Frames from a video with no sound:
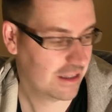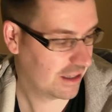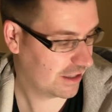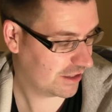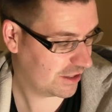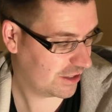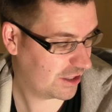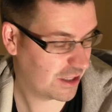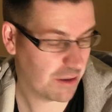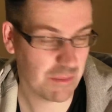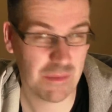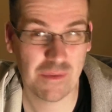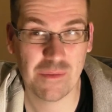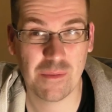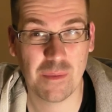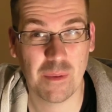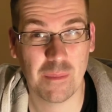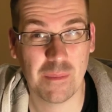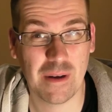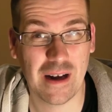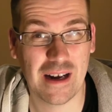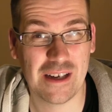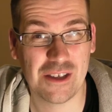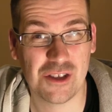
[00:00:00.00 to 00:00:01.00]
Some of
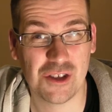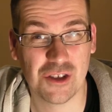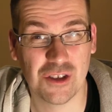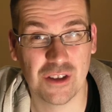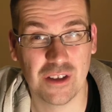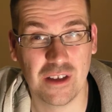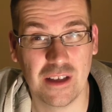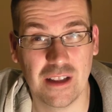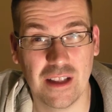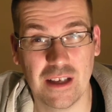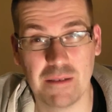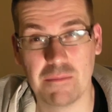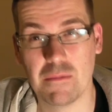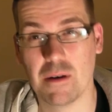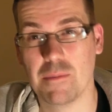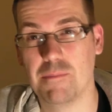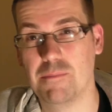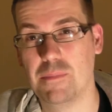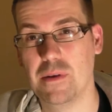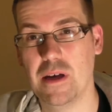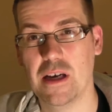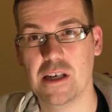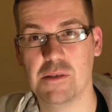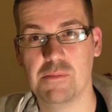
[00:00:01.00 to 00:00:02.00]
them actually, like my
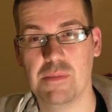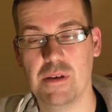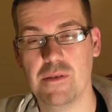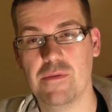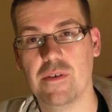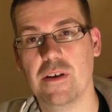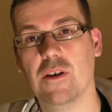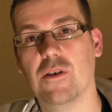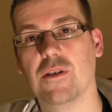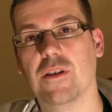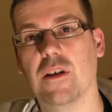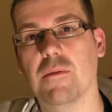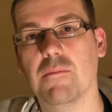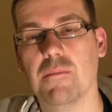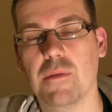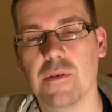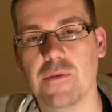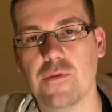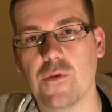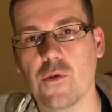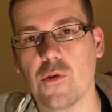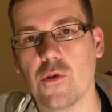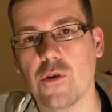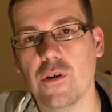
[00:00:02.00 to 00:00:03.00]
PSP video I've done
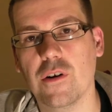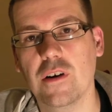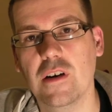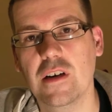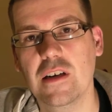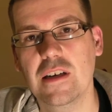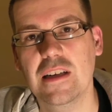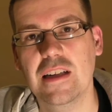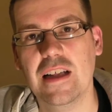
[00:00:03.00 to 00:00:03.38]
before,